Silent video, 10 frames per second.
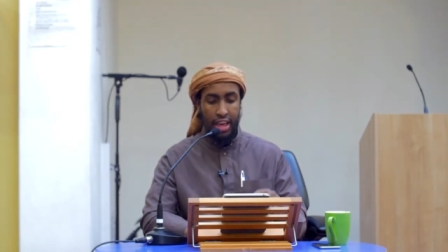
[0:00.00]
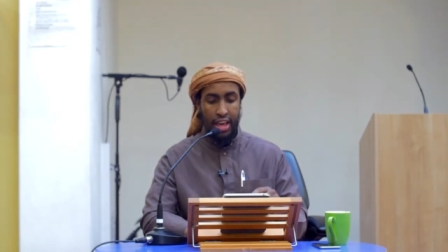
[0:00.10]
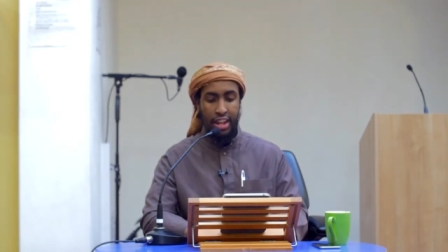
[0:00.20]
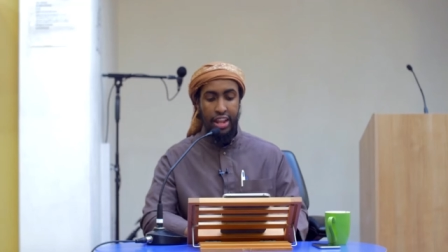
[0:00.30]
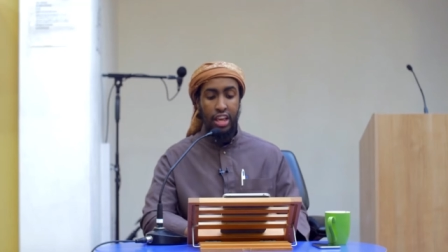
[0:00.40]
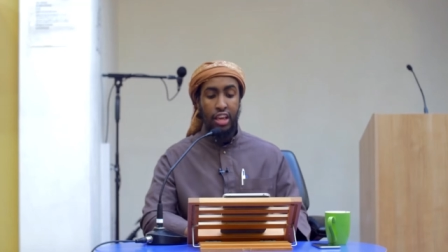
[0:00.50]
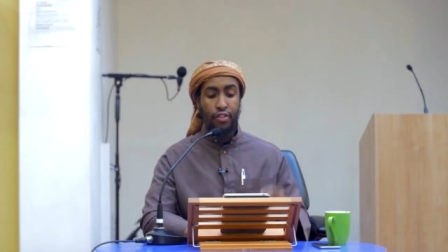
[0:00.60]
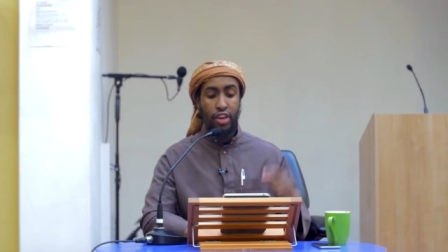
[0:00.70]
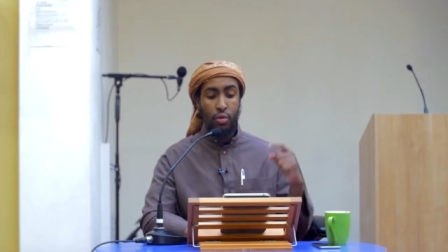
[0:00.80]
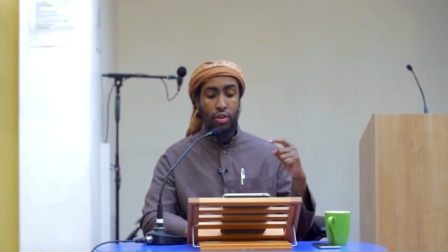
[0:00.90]
And then
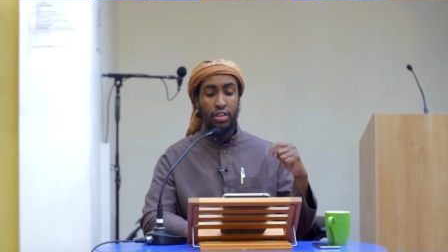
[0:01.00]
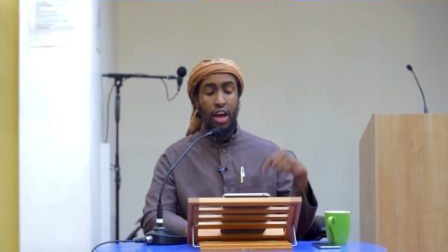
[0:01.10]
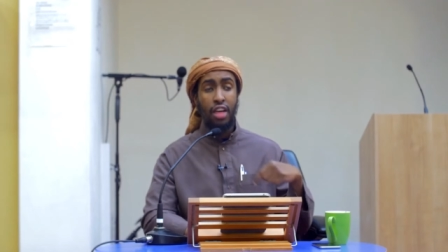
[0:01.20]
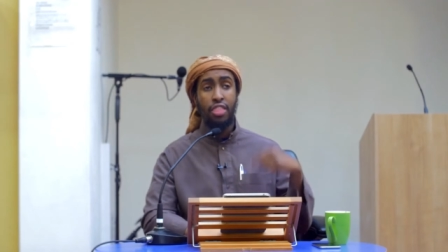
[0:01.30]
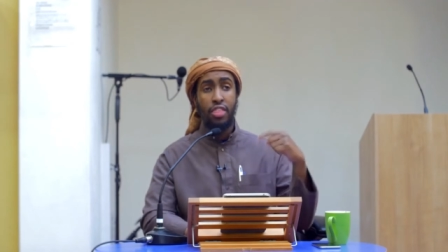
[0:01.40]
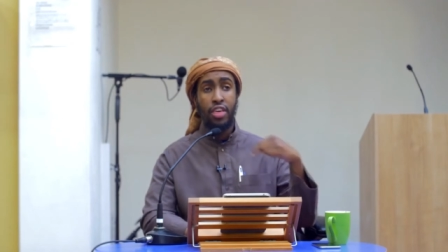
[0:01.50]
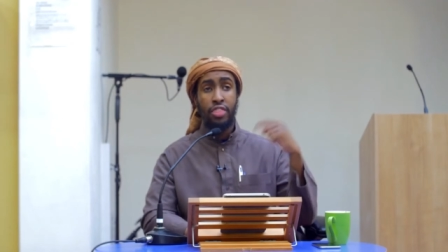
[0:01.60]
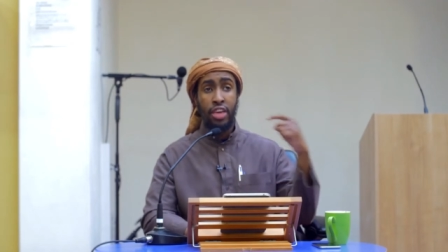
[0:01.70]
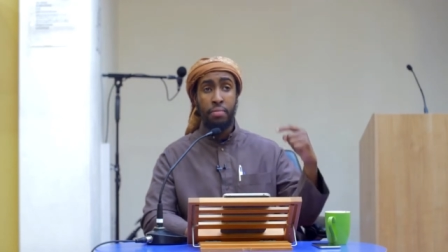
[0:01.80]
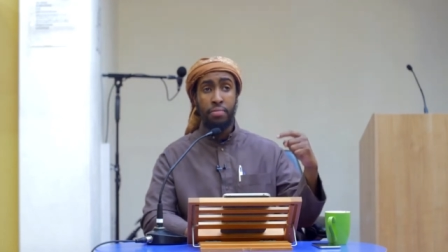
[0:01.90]
if he was other than
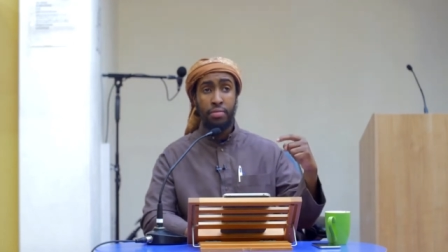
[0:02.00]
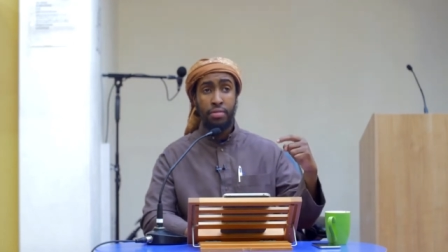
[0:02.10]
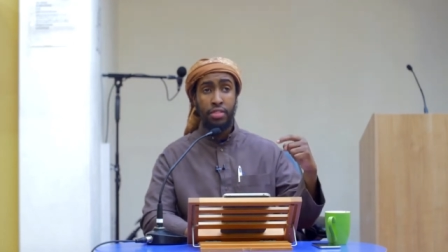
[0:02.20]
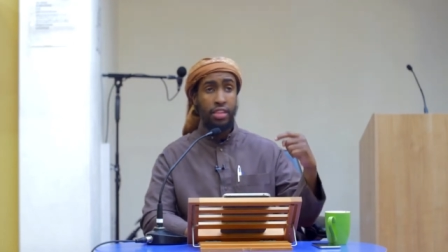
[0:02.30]
them,